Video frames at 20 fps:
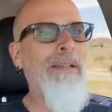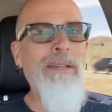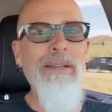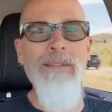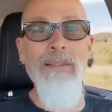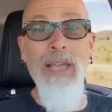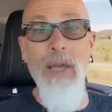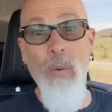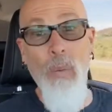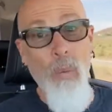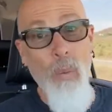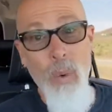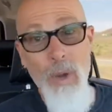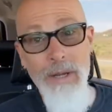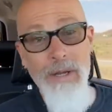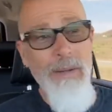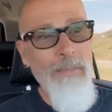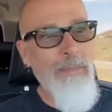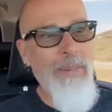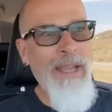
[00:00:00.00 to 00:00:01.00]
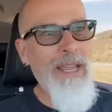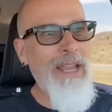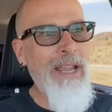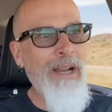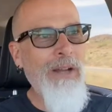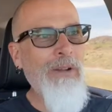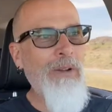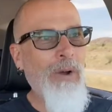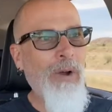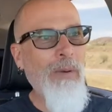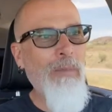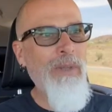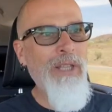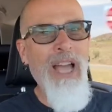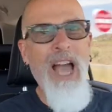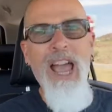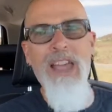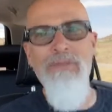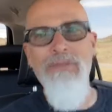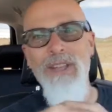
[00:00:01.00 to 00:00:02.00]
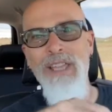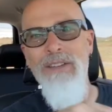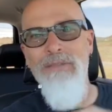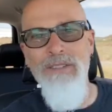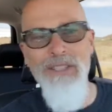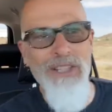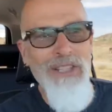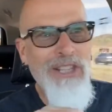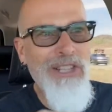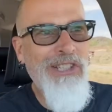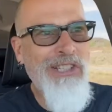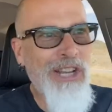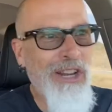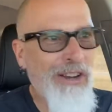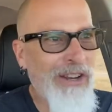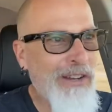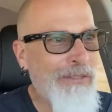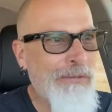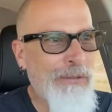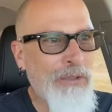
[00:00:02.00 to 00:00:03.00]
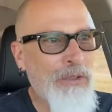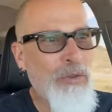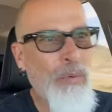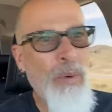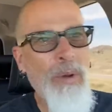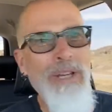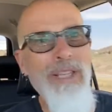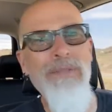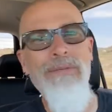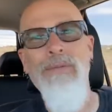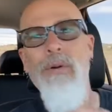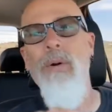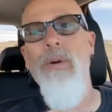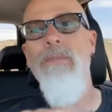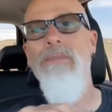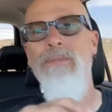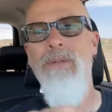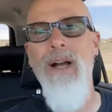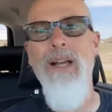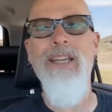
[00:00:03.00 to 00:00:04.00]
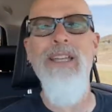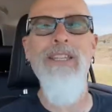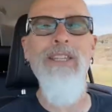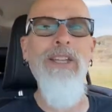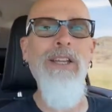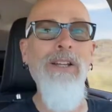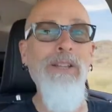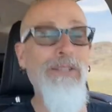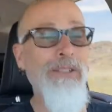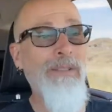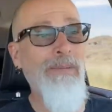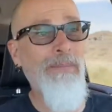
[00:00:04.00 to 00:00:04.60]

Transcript: that wouldn't be here normally. I've lived in this area for 24 fucking years.